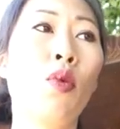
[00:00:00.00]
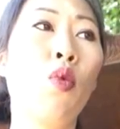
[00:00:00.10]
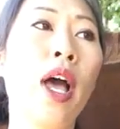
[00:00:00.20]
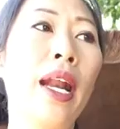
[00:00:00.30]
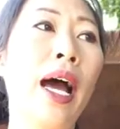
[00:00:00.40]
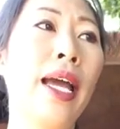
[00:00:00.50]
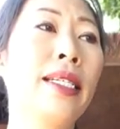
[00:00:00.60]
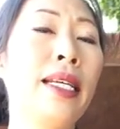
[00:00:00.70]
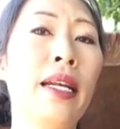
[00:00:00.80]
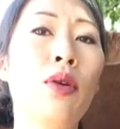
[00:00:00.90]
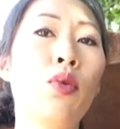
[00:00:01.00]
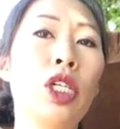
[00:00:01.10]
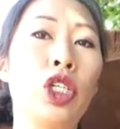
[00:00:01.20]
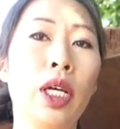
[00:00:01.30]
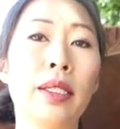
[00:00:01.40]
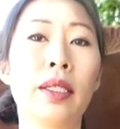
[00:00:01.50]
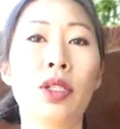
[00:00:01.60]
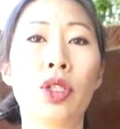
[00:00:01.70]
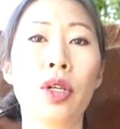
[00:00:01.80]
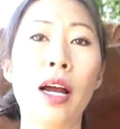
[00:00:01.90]
when I did it with just
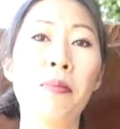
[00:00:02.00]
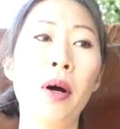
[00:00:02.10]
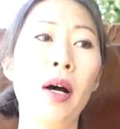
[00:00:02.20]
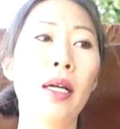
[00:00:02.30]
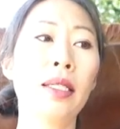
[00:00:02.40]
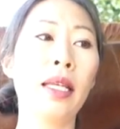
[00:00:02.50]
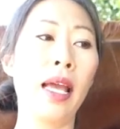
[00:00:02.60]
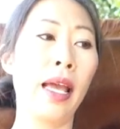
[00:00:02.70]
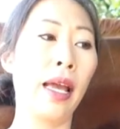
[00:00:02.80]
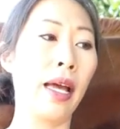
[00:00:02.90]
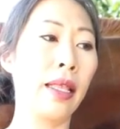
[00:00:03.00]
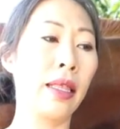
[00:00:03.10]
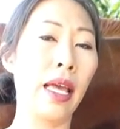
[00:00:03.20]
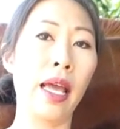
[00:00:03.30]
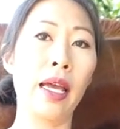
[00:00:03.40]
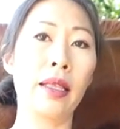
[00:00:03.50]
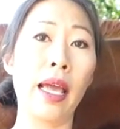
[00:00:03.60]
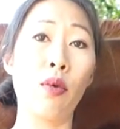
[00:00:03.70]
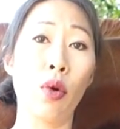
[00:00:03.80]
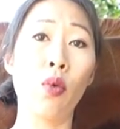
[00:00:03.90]
the strap-ons and
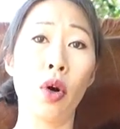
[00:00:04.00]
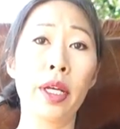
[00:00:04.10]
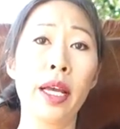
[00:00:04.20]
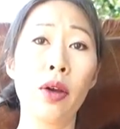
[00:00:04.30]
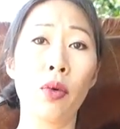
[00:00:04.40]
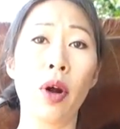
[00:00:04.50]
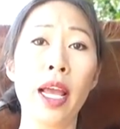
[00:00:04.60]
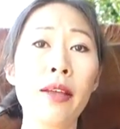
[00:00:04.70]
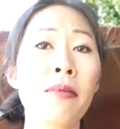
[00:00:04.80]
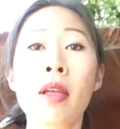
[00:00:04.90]
they were working great,